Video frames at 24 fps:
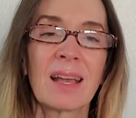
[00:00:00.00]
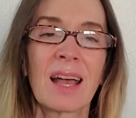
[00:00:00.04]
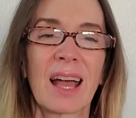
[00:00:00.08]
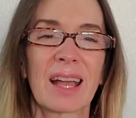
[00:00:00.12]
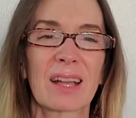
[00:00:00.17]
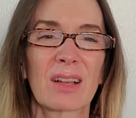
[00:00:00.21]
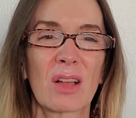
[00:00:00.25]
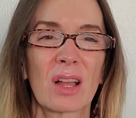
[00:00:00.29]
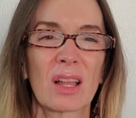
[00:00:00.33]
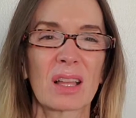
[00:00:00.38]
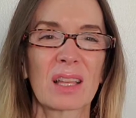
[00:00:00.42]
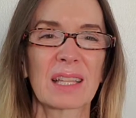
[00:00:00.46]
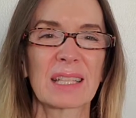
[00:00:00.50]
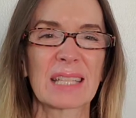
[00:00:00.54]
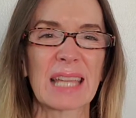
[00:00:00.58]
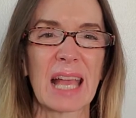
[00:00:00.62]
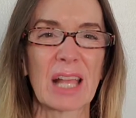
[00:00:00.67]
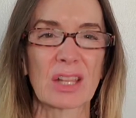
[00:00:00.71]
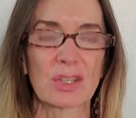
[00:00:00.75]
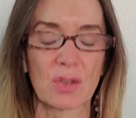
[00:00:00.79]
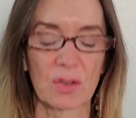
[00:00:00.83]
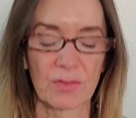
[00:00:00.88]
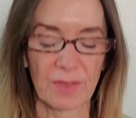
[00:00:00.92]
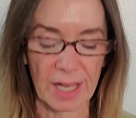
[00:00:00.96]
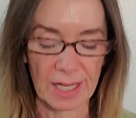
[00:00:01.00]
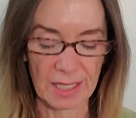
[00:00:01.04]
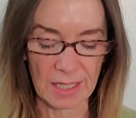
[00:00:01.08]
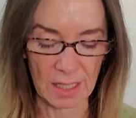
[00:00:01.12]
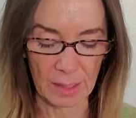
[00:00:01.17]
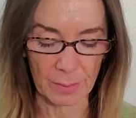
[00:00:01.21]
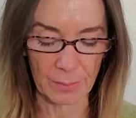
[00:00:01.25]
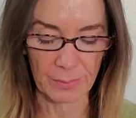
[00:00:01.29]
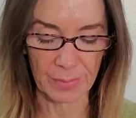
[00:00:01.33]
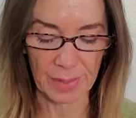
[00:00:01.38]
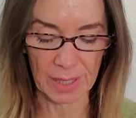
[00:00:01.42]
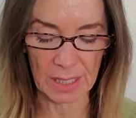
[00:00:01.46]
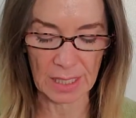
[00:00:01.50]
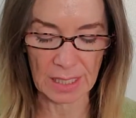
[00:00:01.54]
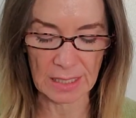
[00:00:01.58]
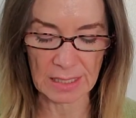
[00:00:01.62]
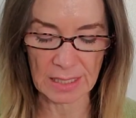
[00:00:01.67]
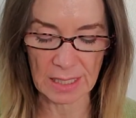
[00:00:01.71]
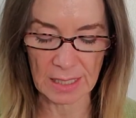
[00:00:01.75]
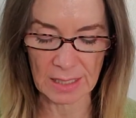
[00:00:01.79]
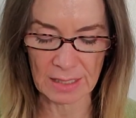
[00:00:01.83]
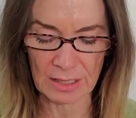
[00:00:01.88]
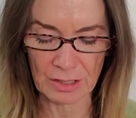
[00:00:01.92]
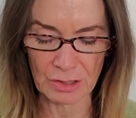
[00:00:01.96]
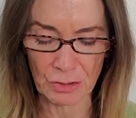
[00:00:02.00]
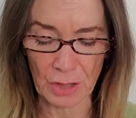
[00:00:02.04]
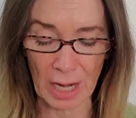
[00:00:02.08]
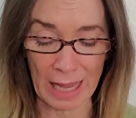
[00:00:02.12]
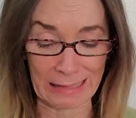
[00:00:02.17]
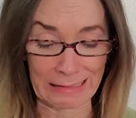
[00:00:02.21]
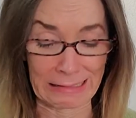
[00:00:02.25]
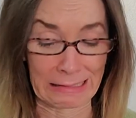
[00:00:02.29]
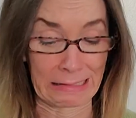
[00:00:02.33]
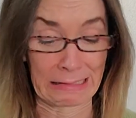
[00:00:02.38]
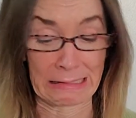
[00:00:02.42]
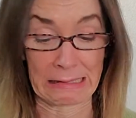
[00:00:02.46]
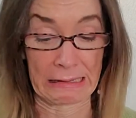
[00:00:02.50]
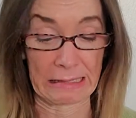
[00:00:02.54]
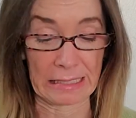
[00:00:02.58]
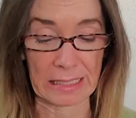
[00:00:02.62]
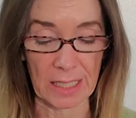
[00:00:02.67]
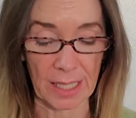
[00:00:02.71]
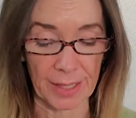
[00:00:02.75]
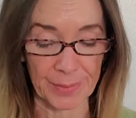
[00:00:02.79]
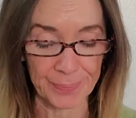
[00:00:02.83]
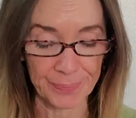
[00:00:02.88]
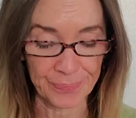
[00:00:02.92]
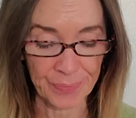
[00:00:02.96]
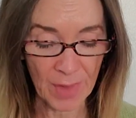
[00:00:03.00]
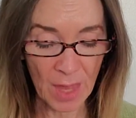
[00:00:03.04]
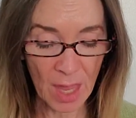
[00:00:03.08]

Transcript: I call it catastrophizing, but he says drasticizing.